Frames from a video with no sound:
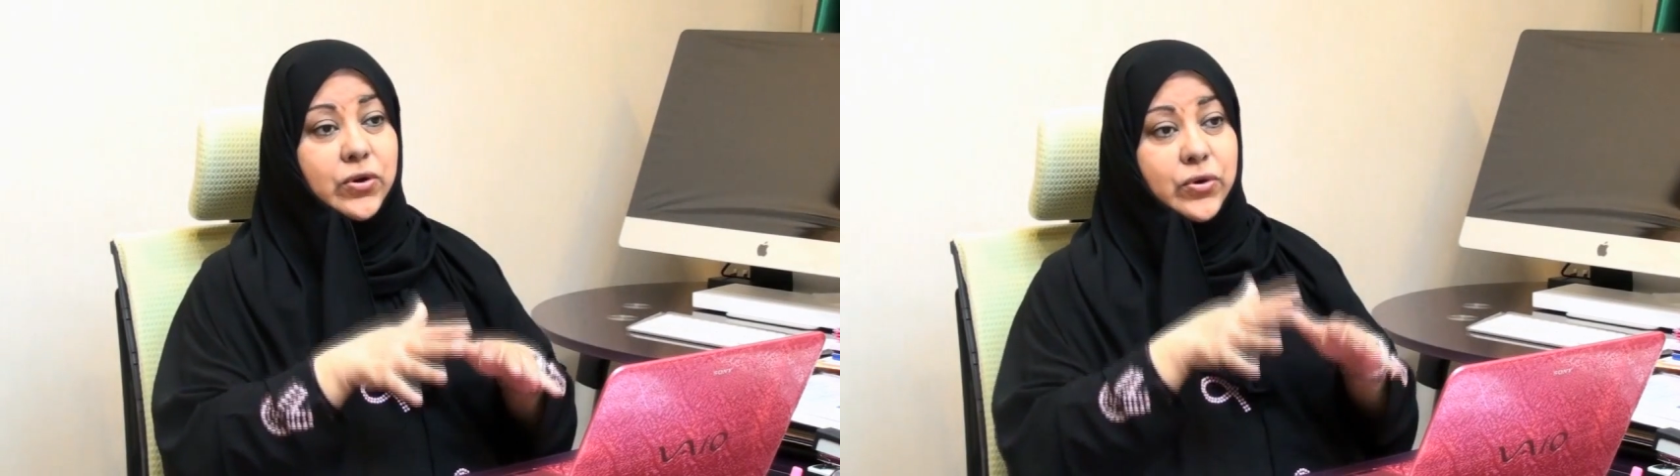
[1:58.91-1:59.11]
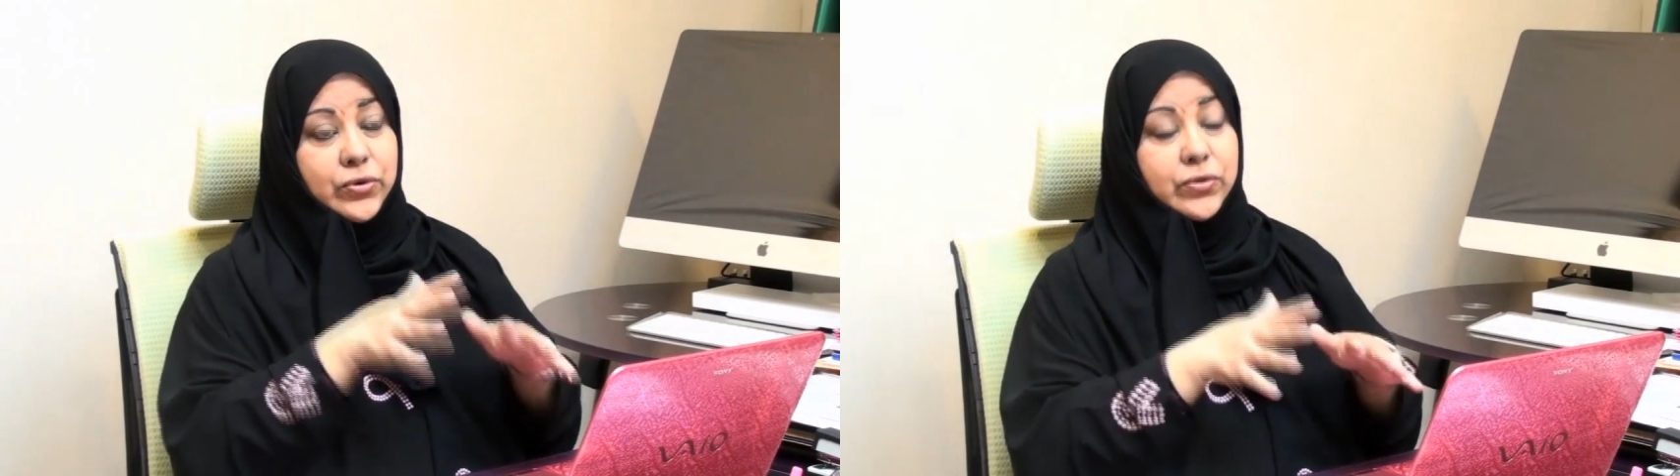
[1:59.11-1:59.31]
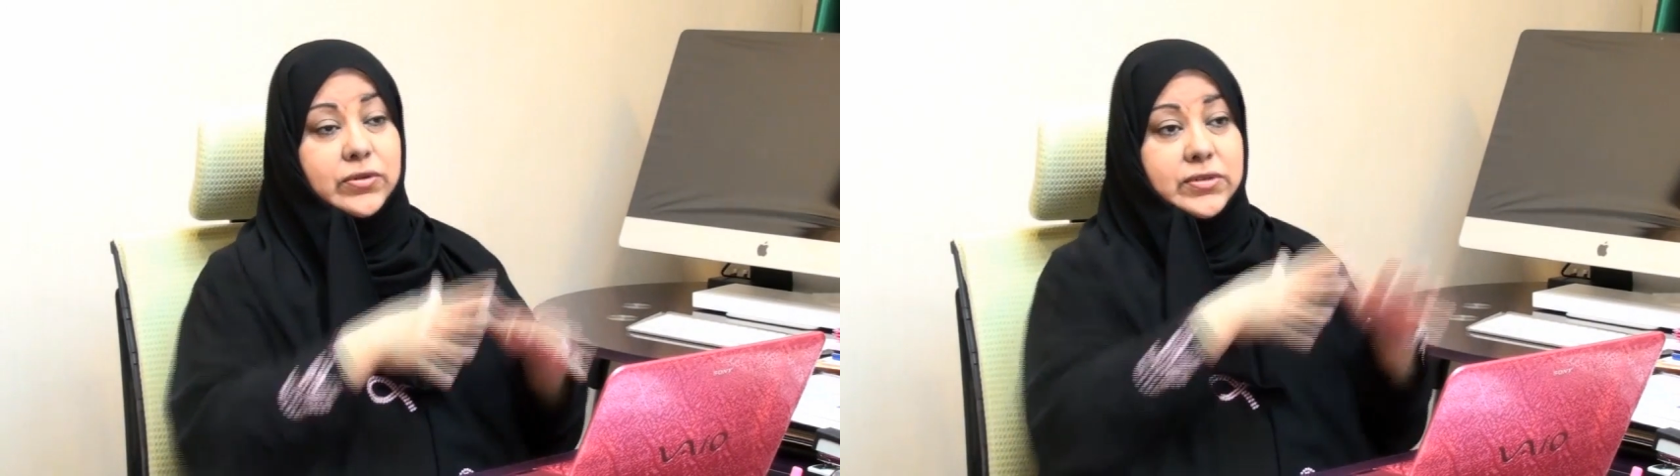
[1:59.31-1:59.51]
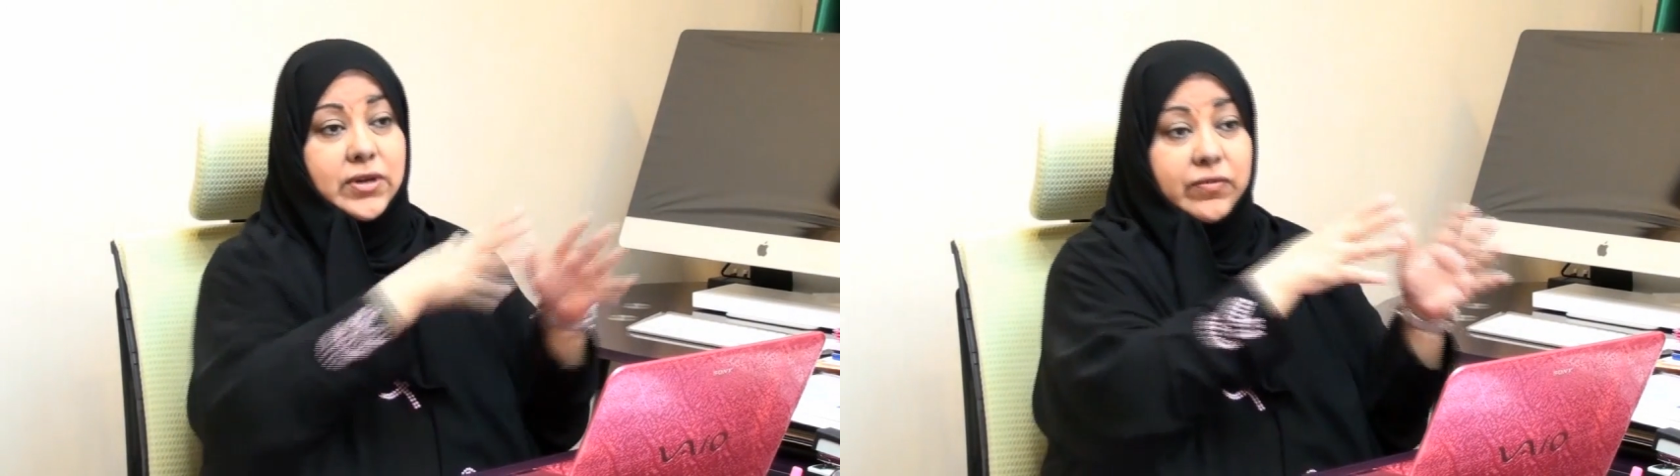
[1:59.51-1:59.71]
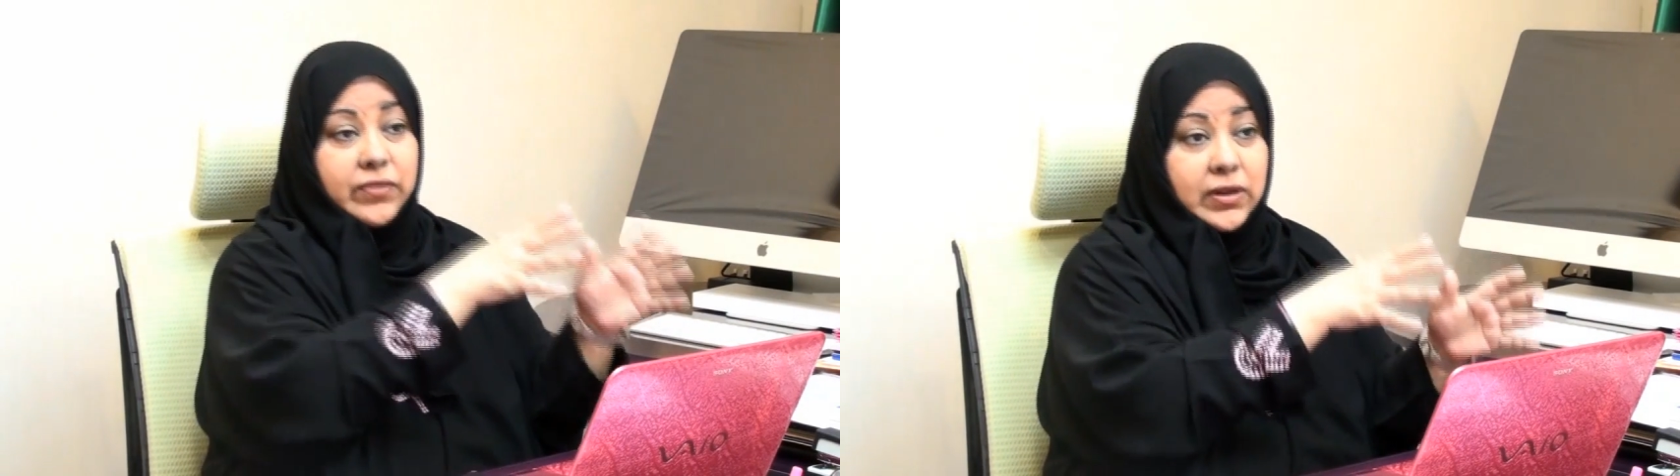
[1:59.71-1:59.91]
or
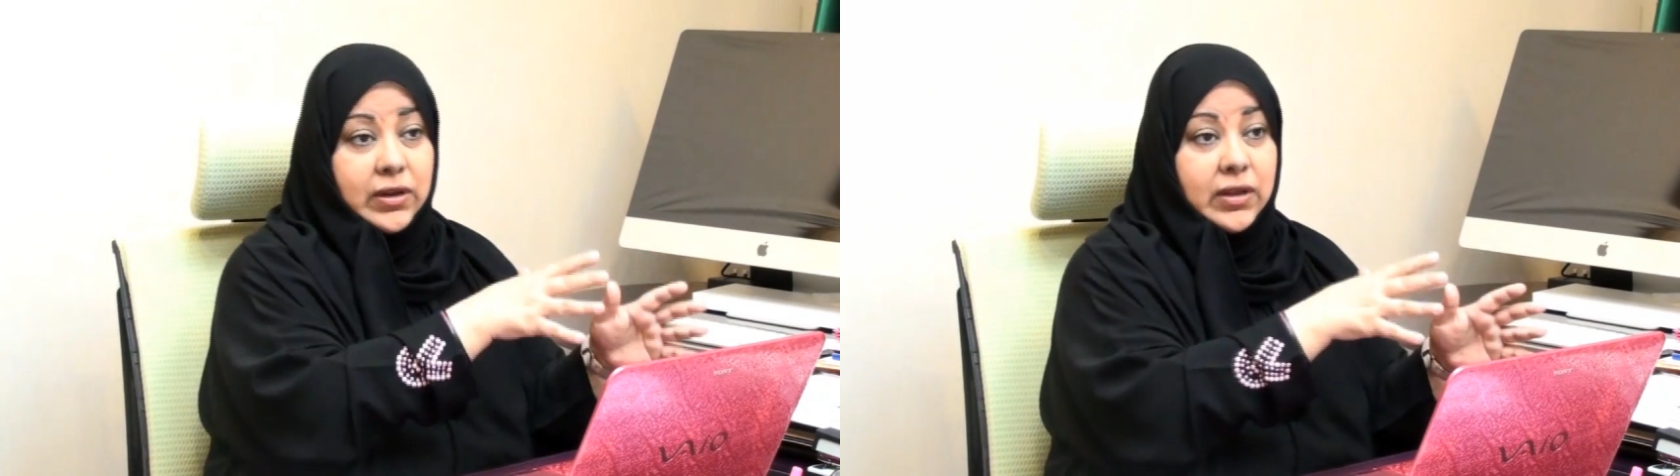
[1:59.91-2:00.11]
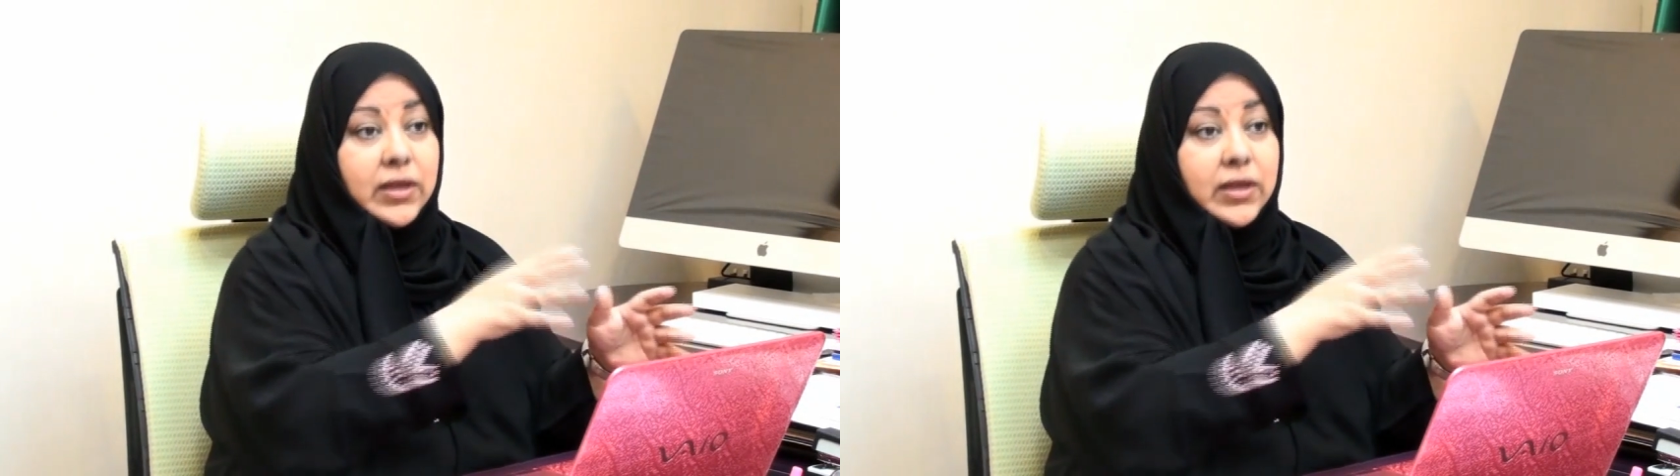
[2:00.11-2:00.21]
travel,